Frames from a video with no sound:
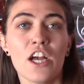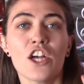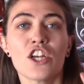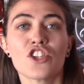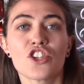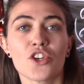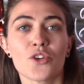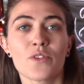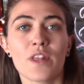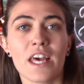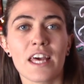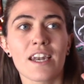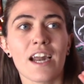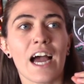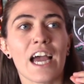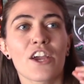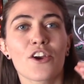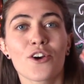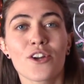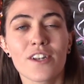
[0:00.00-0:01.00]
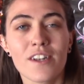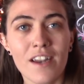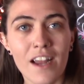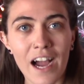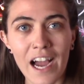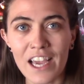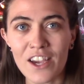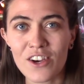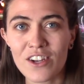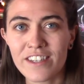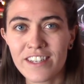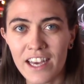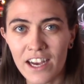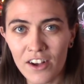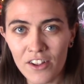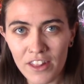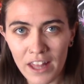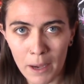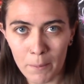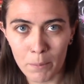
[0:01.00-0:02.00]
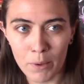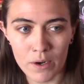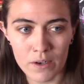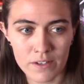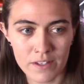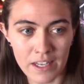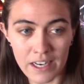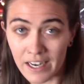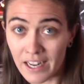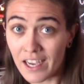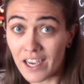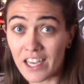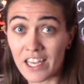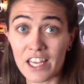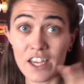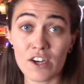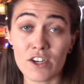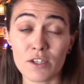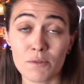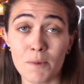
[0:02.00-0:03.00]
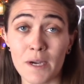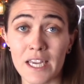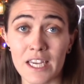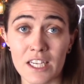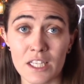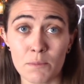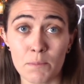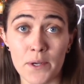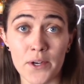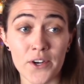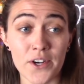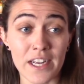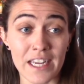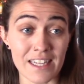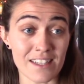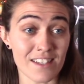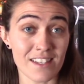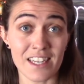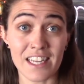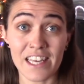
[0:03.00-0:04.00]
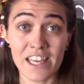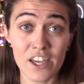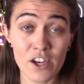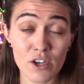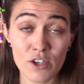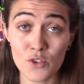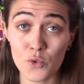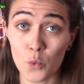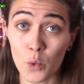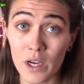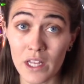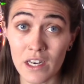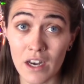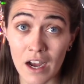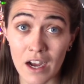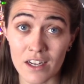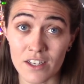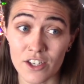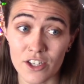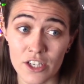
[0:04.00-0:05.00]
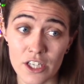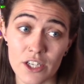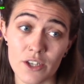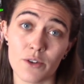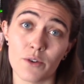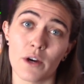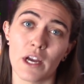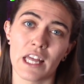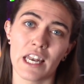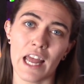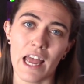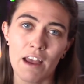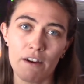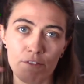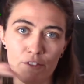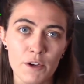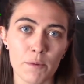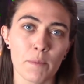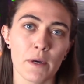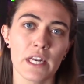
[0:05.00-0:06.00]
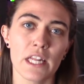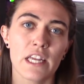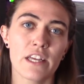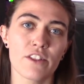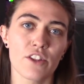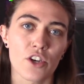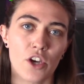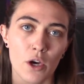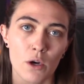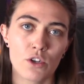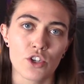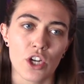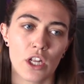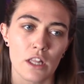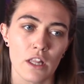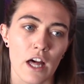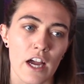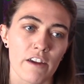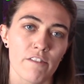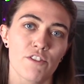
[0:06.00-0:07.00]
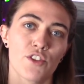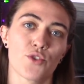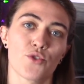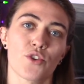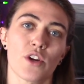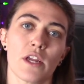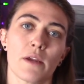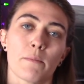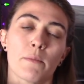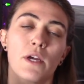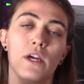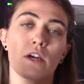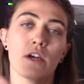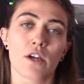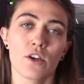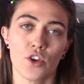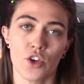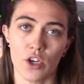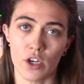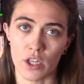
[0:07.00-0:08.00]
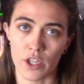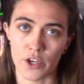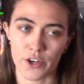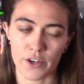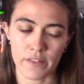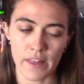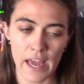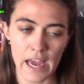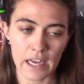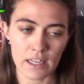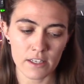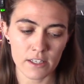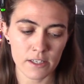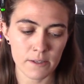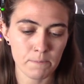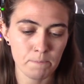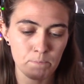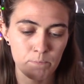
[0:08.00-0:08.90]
So then I could tell that person, here's my experience, here's what not to do. And everybody in the coaching live stream could learn that.